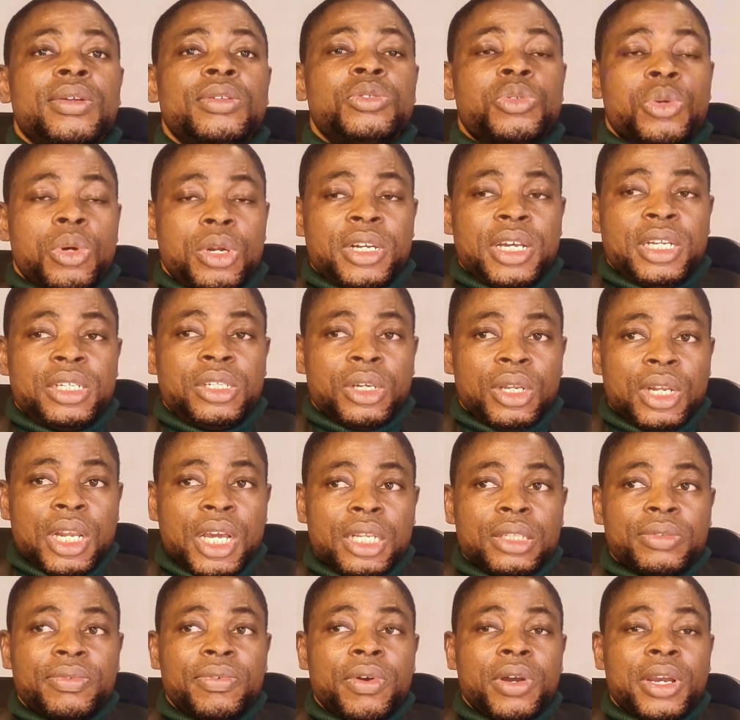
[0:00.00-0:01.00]

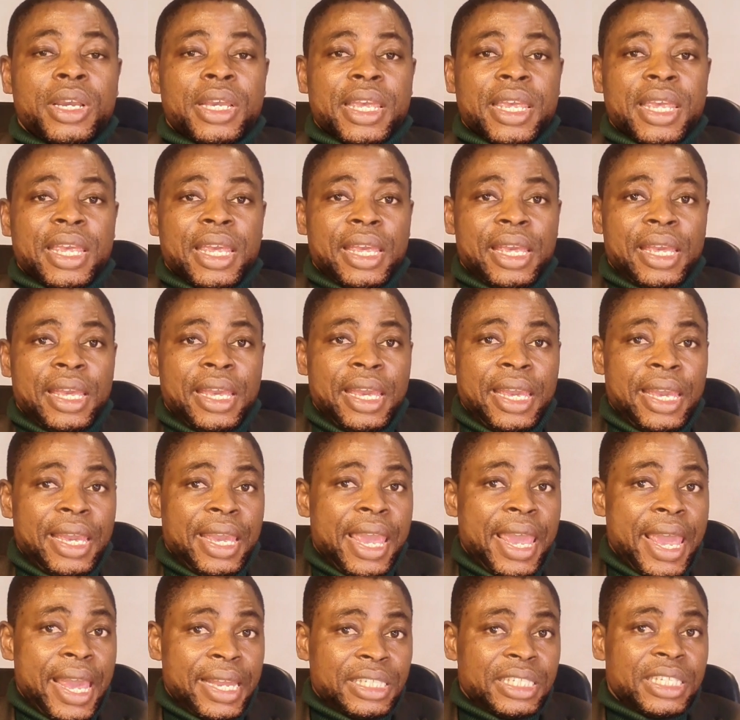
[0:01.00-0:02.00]
$200 for
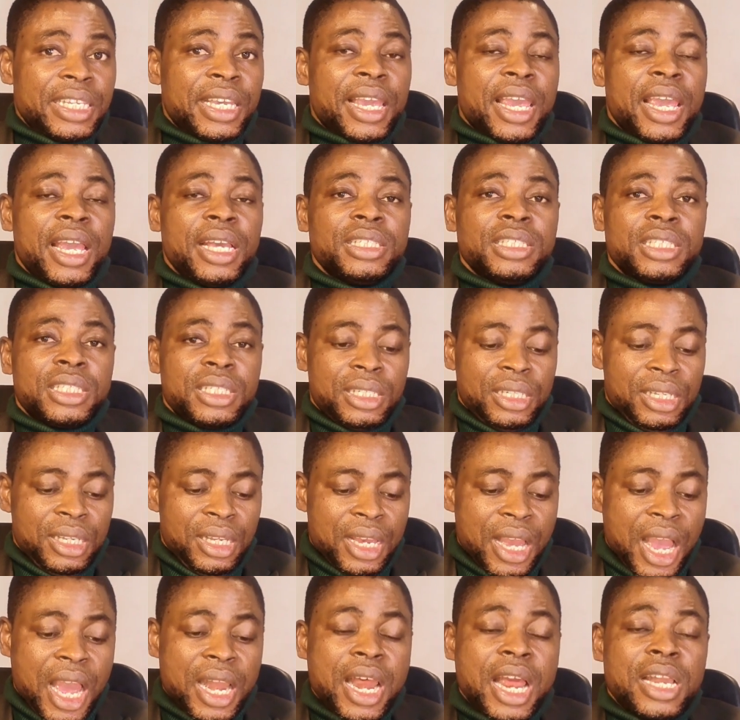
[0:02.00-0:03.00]
air ticket,
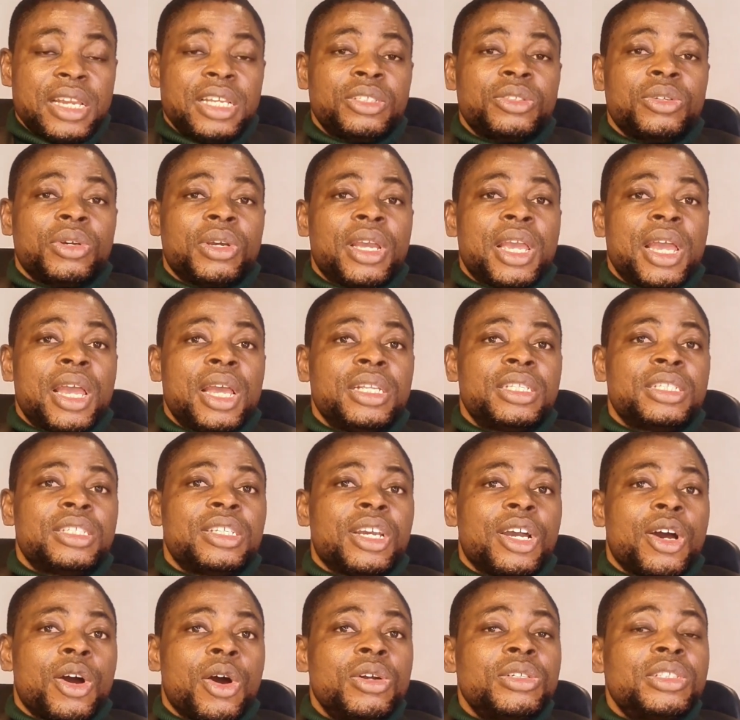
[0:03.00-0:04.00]
and I need to get
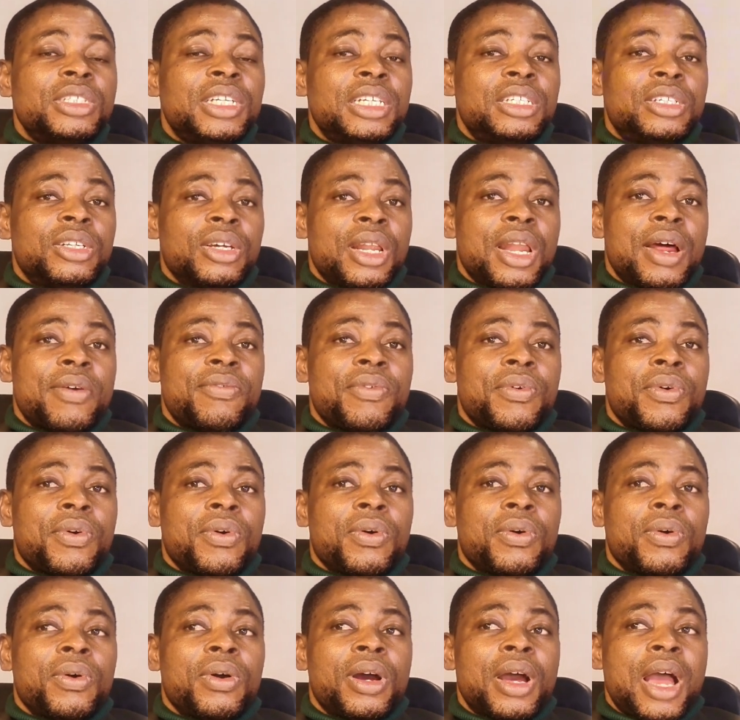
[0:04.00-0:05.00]
$100
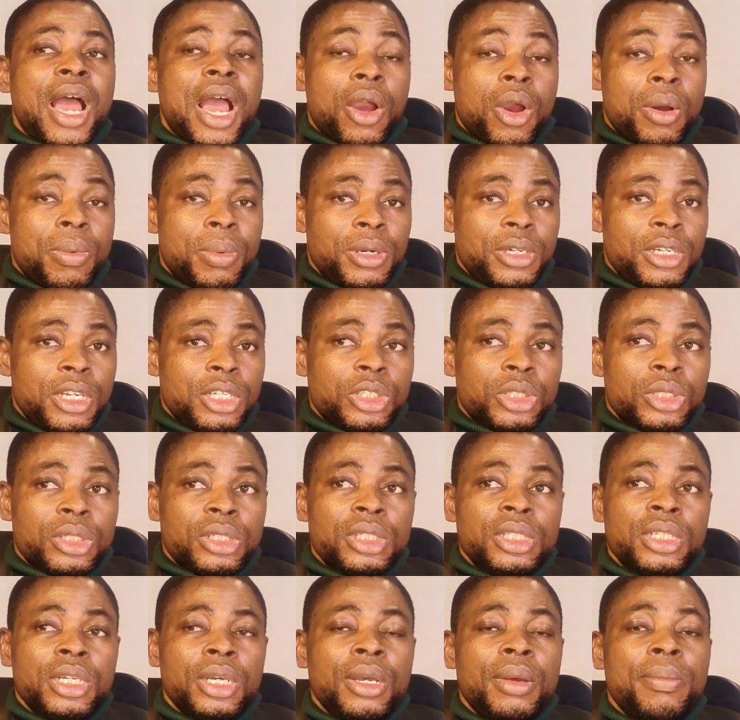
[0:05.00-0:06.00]
for
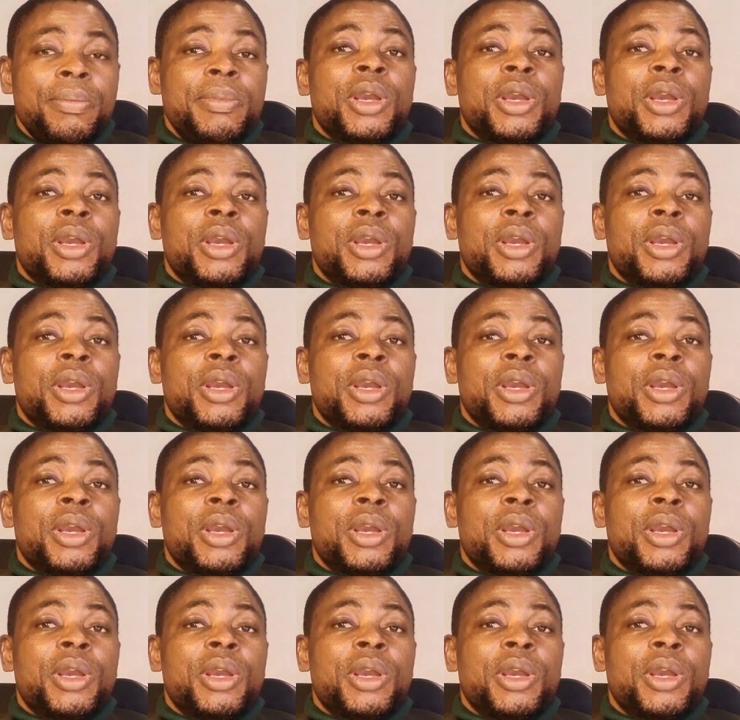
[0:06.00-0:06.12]
accommodation,